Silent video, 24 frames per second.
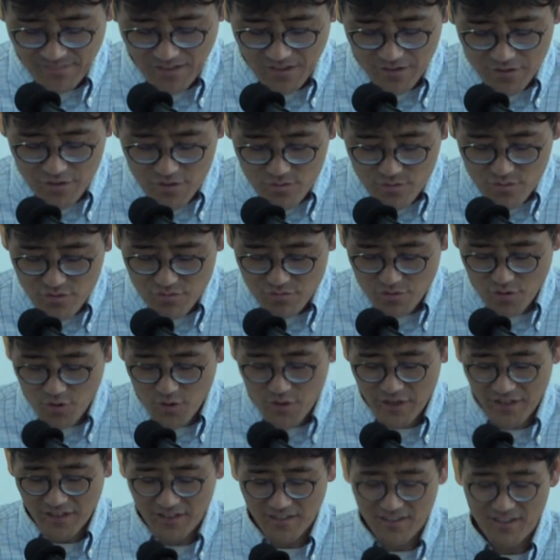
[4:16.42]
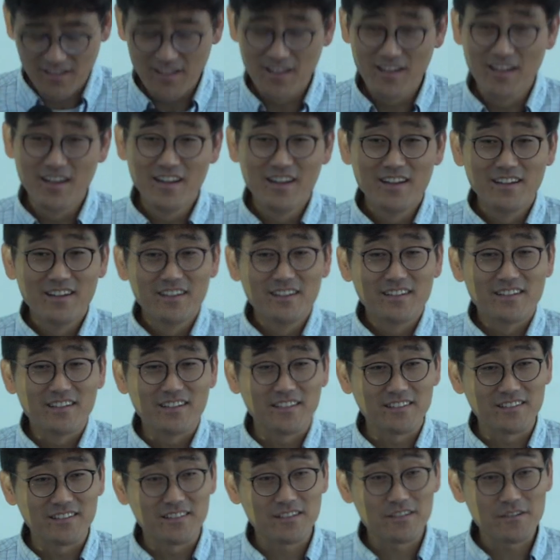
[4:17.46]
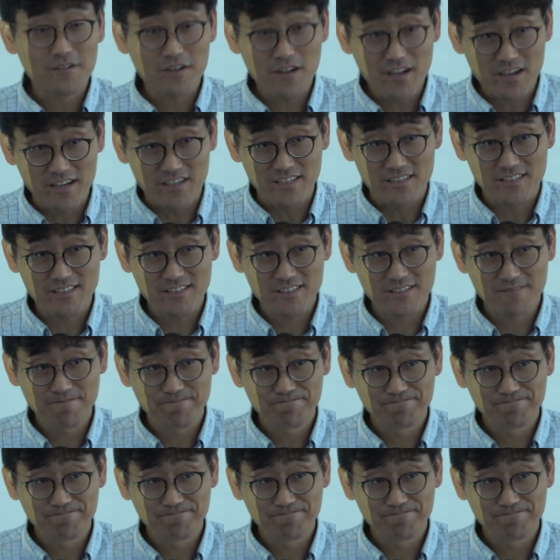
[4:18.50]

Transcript: Are you growing in Christ?